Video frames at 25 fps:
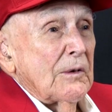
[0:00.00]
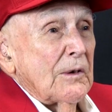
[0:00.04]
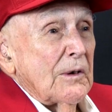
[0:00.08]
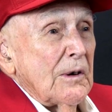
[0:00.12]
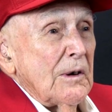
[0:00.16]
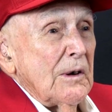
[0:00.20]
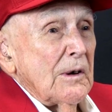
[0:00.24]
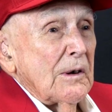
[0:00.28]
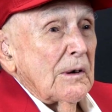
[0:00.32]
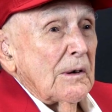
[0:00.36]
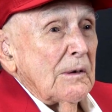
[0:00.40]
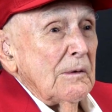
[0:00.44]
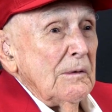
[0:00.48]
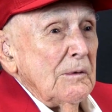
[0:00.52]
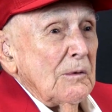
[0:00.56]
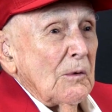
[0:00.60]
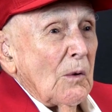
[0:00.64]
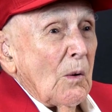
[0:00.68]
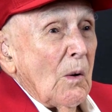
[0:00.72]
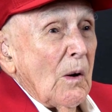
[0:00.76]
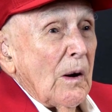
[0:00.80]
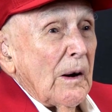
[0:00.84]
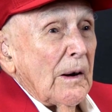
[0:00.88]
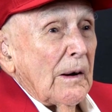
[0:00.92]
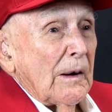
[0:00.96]
truck on the
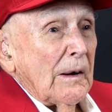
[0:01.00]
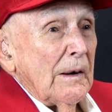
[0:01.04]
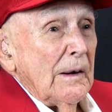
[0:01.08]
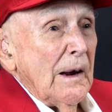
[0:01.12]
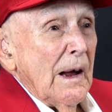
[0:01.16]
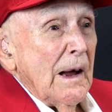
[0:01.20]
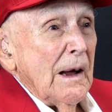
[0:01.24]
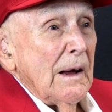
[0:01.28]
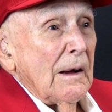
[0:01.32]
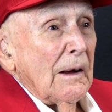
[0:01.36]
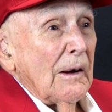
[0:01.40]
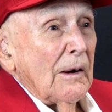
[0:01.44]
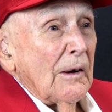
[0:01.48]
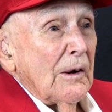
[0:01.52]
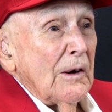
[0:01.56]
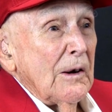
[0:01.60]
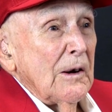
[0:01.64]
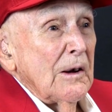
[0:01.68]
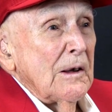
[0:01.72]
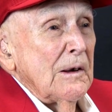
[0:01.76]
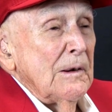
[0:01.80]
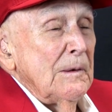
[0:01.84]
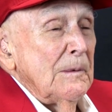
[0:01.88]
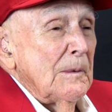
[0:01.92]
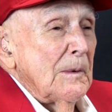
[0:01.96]
Guadalcanal. The
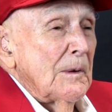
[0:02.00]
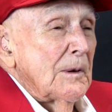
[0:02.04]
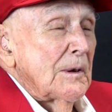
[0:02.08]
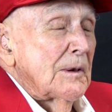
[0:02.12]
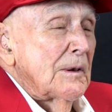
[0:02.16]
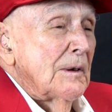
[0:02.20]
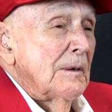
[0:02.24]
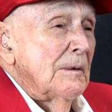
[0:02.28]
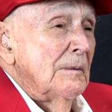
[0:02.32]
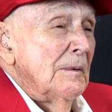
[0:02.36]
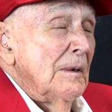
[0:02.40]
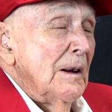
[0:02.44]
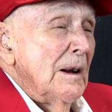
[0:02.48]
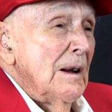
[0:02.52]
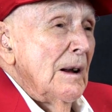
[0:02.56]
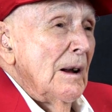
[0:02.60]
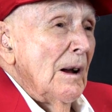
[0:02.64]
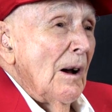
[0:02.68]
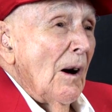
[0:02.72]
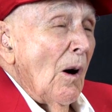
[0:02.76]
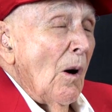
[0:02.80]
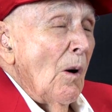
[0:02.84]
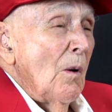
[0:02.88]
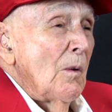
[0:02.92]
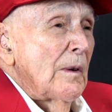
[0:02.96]
other one was
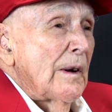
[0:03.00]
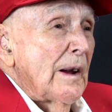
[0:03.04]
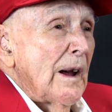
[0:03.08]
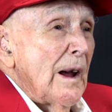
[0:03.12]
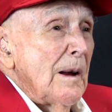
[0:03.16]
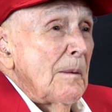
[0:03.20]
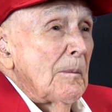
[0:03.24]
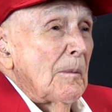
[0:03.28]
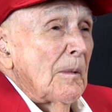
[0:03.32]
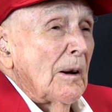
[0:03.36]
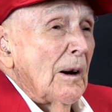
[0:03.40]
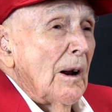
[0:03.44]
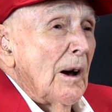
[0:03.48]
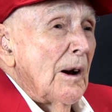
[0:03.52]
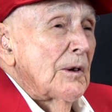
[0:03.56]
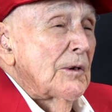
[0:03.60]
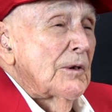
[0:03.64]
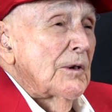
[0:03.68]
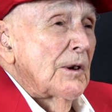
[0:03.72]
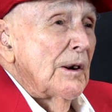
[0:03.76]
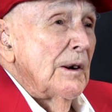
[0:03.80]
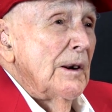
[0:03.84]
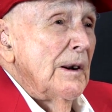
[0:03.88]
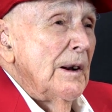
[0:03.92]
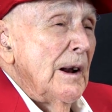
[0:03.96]
on Cape
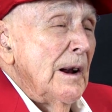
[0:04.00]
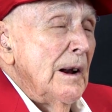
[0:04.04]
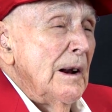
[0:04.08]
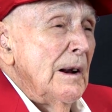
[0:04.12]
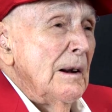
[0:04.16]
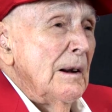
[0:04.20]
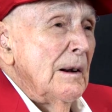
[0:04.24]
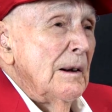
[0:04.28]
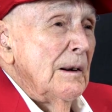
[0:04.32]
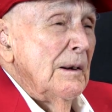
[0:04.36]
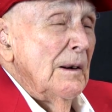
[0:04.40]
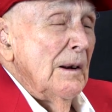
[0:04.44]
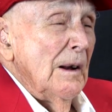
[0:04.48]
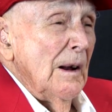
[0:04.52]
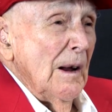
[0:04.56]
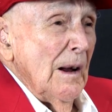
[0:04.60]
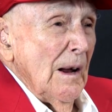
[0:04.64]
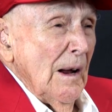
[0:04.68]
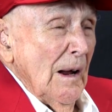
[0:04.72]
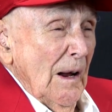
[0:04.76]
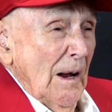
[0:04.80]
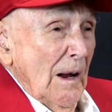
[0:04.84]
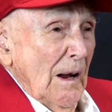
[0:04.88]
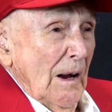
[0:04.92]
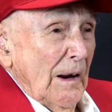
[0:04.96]
Gloucester. He had
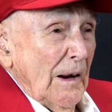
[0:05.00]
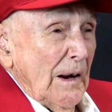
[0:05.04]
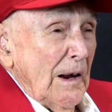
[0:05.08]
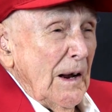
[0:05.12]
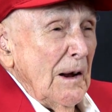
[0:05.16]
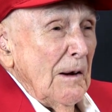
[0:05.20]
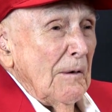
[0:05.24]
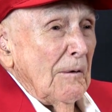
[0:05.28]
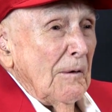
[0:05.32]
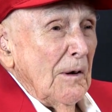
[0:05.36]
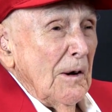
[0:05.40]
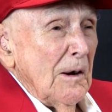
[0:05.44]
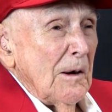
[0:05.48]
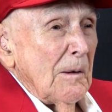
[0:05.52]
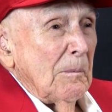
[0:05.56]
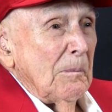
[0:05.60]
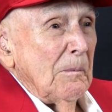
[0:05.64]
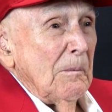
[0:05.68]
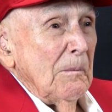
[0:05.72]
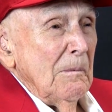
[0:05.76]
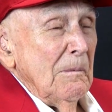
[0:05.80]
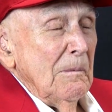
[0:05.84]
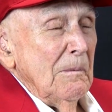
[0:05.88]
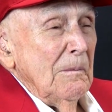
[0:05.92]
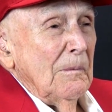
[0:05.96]
give up.
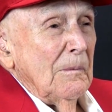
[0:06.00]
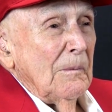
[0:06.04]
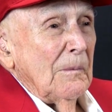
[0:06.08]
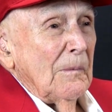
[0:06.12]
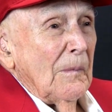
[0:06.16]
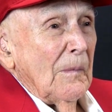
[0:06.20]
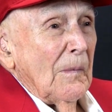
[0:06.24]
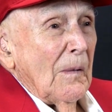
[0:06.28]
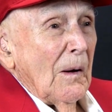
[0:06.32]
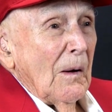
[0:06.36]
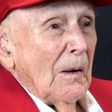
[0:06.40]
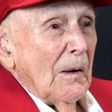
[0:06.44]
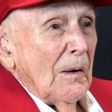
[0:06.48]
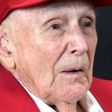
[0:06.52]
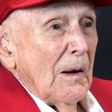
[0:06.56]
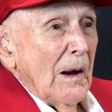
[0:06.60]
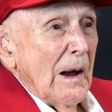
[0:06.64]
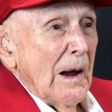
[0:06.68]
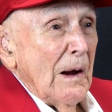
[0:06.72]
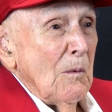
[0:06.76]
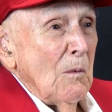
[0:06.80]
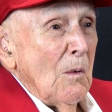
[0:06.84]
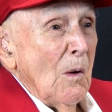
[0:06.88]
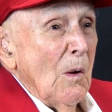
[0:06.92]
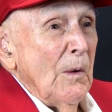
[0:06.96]

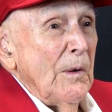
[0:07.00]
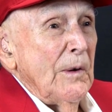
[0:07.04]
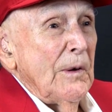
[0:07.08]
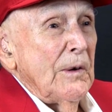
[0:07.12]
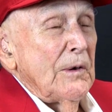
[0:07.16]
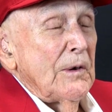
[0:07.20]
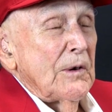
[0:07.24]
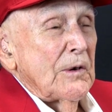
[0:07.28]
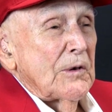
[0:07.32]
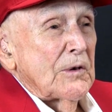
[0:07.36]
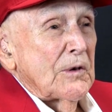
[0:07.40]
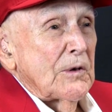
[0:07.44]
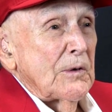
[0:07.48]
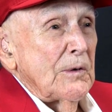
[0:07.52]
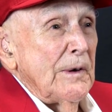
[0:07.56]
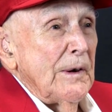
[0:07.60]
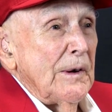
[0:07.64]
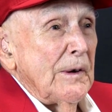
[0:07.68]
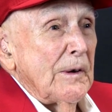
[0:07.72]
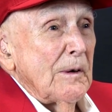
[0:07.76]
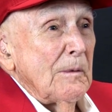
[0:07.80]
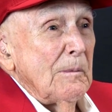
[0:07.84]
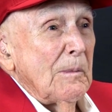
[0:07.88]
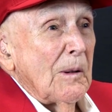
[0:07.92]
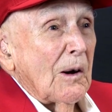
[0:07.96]
He wanted to
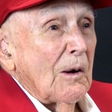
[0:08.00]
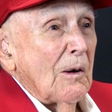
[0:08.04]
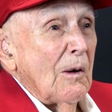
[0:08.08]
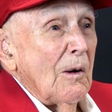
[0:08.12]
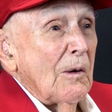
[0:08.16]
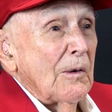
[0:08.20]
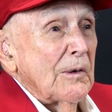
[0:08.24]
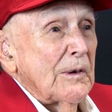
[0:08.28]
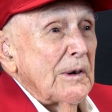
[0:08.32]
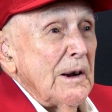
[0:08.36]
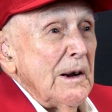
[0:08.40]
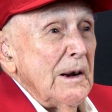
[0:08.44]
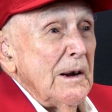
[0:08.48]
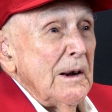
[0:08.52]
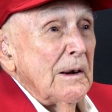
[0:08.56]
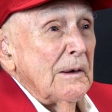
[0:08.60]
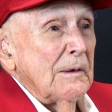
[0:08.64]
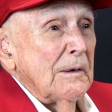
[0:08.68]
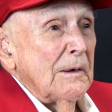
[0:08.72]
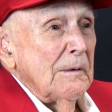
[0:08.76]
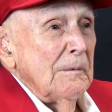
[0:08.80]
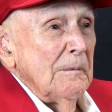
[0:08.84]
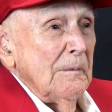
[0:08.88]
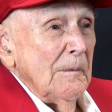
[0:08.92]
surrender because he